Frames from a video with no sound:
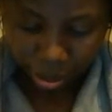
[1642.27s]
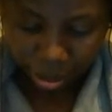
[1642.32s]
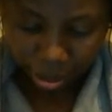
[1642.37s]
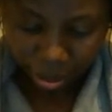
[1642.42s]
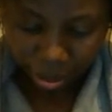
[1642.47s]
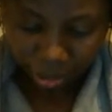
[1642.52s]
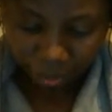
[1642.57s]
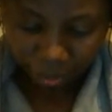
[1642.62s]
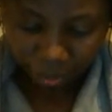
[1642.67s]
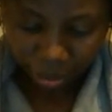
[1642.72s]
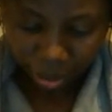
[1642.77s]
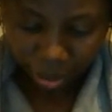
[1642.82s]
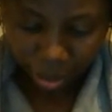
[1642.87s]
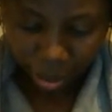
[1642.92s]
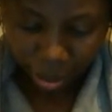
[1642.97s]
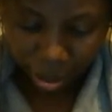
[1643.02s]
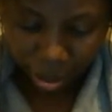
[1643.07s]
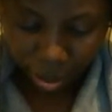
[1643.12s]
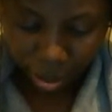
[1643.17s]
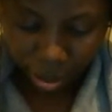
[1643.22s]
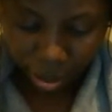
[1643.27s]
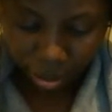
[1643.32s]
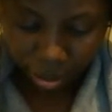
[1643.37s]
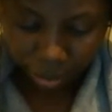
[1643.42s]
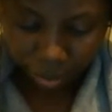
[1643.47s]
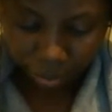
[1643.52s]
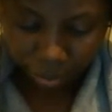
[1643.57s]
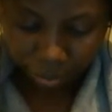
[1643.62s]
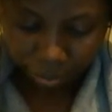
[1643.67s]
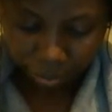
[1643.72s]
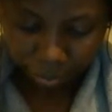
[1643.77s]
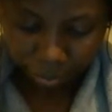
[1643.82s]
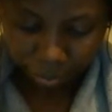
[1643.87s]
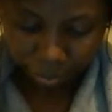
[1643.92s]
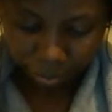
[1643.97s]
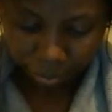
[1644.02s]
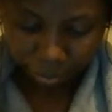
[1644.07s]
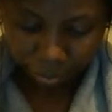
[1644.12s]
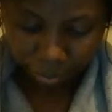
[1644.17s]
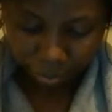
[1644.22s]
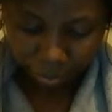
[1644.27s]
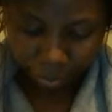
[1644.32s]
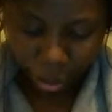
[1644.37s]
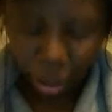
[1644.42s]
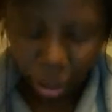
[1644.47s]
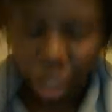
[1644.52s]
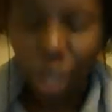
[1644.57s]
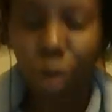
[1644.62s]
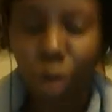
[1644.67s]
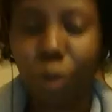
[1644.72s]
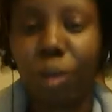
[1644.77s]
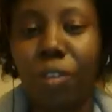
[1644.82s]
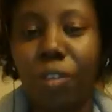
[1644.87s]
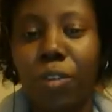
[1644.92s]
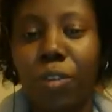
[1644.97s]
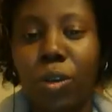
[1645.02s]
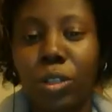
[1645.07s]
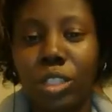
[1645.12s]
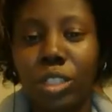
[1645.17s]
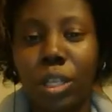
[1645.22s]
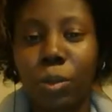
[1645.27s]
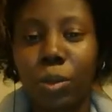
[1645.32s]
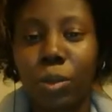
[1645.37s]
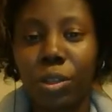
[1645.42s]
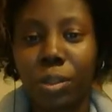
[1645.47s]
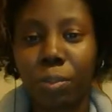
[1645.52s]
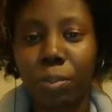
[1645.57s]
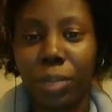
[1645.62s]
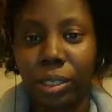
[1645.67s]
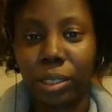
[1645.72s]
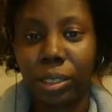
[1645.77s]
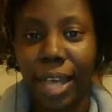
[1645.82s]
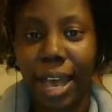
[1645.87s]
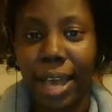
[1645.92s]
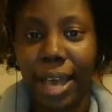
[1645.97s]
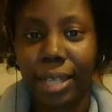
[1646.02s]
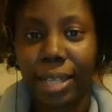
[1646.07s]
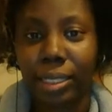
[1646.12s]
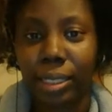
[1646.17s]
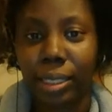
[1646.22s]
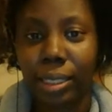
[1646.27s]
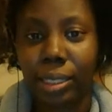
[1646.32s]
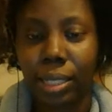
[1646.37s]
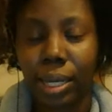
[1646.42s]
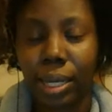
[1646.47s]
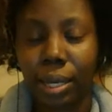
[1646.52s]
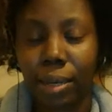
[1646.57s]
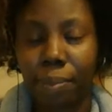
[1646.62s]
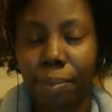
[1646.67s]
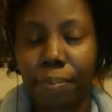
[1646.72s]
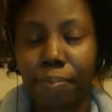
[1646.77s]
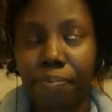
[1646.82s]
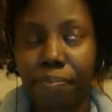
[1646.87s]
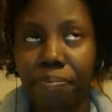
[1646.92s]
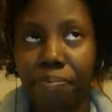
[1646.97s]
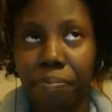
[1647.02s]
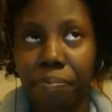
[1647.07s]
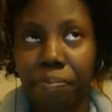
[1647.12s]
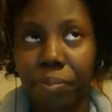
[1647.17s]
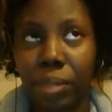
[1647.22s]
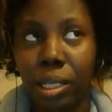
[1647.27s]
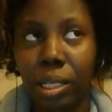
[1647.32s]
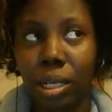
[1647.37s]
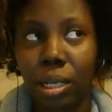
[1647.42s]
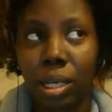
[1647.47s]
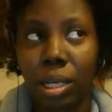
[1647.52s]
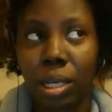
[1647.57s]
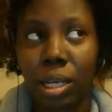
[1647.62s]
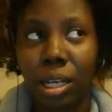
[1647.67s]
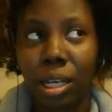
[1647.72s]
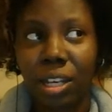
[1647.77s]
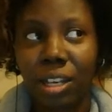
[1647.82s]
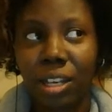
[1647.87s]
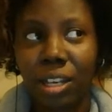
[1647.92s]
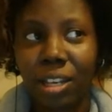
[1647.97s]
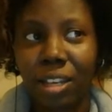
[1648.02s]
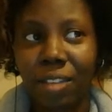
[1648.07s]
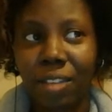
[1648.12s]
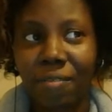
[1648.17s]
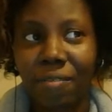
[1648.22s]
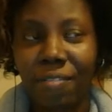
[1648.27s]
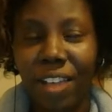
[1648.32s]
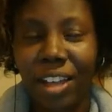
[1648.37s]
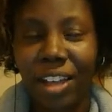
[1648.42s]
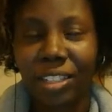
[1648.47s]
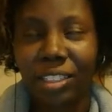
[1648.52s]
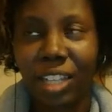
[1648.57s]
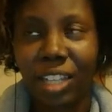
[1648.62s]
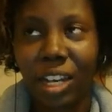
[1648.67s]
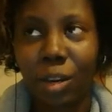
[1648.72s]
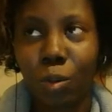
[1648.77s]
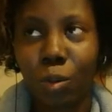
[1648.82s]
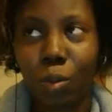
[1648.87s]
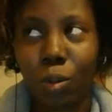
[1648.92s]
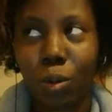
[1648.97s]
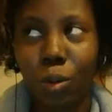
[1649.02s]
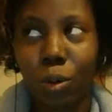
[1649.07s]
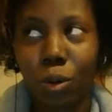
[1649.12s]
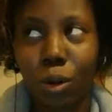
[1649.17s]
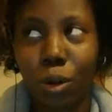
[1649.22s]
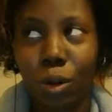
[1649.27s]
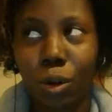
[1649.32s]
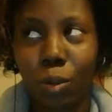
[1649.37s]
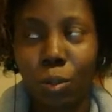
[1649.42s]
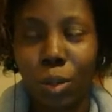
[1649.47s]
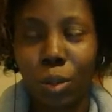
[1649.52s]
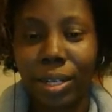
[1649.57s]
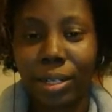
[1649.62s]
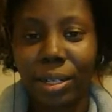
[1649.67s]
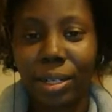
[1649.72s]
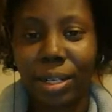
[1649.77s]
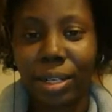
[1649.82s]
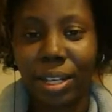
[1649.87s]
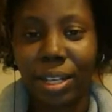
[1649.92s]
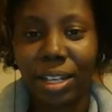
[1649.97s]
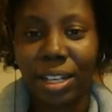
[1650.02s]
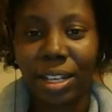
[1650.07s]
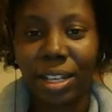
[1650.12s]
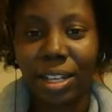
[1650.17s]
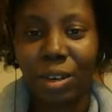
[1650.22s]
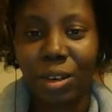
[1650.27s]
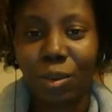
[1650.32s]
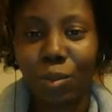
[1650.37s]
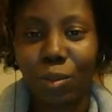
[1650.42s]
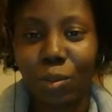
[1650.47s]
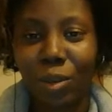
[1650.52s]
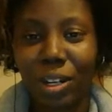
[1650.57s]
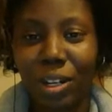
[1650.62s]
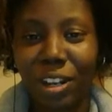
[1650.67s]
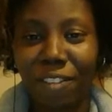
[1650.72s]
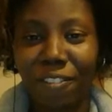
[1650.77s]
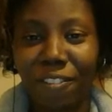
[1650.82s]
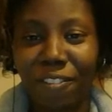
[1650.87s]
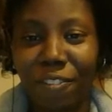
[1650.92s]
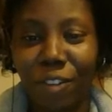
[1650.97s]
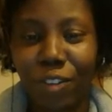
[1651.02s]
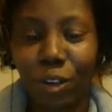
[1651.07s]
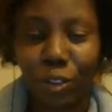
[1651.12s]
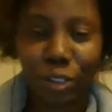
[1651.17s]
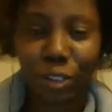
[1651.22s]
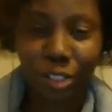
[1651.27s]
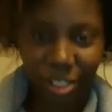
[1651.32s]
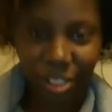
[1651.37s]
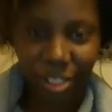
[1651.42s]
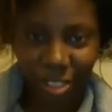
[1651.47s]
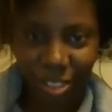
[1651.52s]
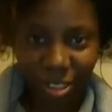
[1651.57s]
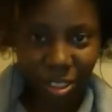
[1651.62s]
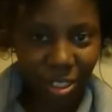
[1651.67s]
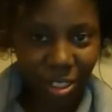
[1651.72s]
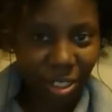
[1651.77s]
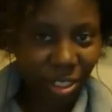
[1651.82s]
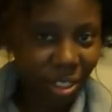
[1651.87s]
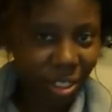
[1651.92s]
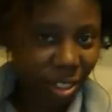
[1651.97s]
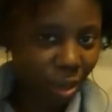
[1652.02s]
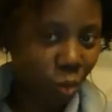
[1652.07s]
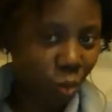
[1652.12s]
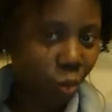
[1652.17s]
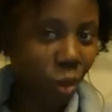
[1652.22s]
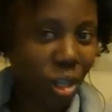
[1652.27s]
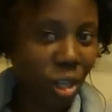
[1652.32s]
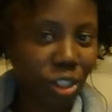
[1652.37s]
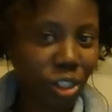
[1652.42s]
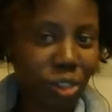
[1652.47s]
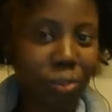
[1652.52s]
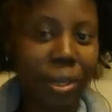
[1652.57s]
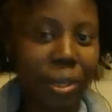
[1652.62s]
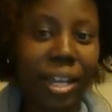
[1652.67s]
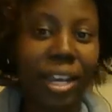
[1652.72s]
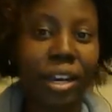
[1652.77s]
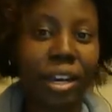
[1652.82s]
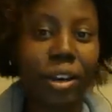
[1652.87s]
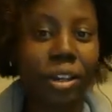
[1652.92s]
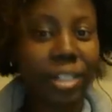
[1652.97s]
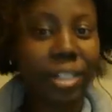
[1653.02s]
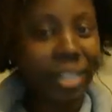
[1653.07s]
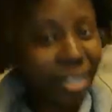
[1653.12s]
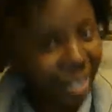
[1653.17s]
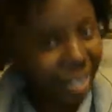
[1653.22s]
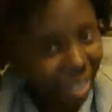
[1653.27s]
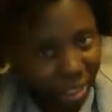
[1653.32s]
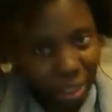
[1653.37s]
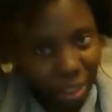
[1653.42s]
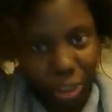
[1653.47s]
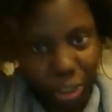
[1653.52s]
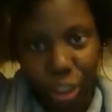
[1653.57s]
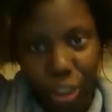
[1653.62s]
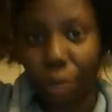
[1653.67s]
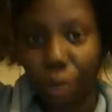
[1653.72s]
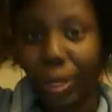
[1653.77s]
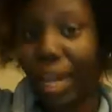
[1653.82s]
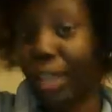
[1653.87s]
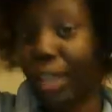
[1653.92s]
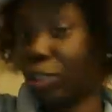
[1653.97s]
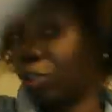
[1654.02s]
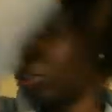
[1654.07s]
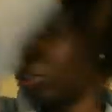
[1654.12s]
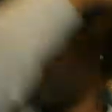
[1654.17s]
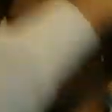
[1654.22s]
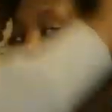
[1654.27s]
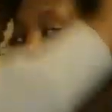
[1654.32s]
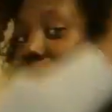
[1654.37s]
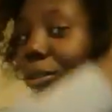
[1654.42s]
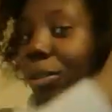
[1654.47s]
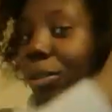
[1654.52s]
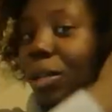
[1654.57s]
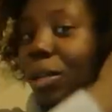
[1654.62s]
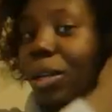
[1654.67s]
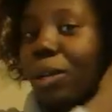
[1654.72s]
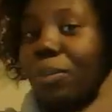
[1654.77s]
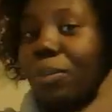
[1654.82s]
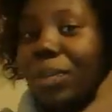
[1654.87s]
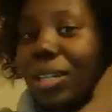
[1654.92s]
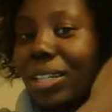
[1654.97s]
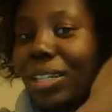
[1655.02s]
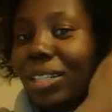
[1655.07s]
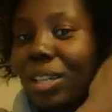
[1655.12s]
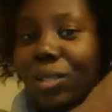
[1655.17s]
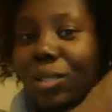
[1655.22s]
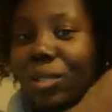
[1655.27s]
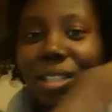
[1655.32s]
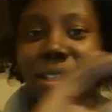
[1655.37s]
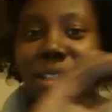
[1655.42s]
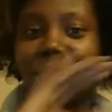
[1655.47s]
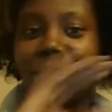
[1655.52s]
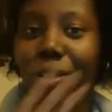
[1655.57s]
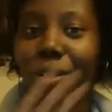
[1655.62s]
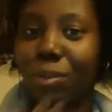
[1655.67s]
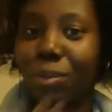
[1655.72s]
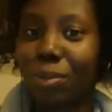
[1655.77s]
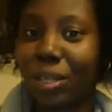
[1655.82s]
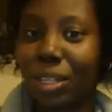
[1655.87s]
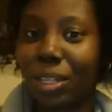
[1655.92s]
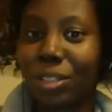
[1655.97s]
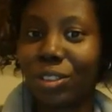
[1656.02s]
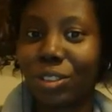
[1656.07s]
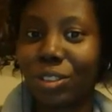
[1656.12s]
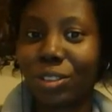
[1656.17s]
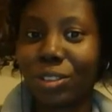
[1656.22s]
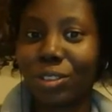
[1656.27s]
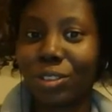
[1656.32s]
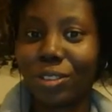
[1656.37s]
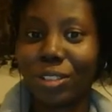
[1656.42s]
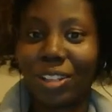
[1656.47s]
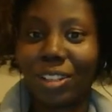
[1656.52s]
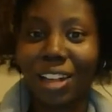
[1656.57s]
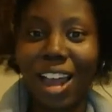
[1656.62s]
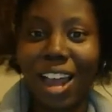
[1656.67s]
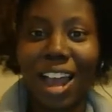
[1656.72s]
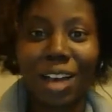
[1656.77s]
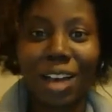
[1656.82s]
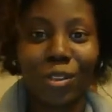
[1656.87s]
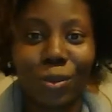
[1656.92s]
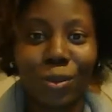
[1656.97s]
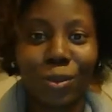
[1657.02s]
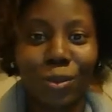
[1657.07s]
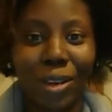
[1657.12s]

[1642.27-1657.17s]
that everything? Oh, of course I wore the Beale hats. In fact, I wore one when I first washed my hair and decided to go natural because I was a little bit uncertain how